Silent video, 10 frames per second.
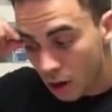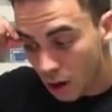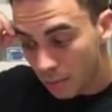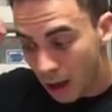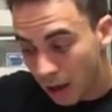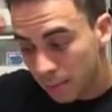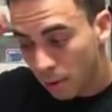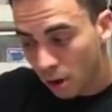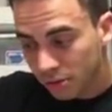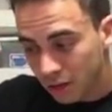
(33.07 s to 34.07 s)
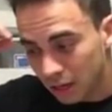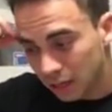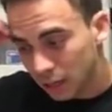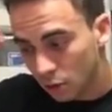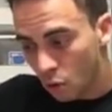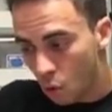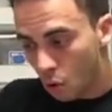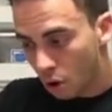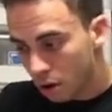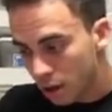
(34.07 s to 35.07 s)
eyeballs, like a little
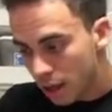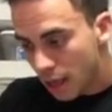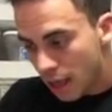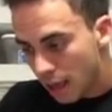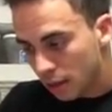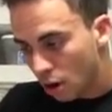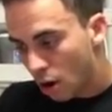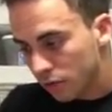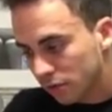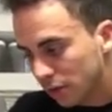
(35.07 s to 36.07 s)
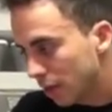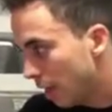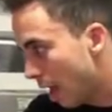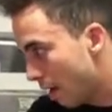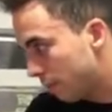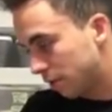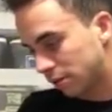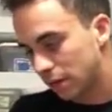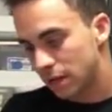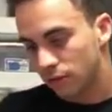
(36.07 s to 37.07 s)
horn. And obviously, they have this
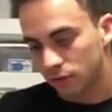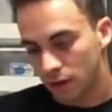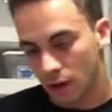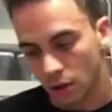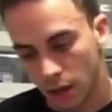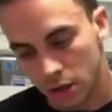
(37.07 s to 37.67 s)
leaf tail that you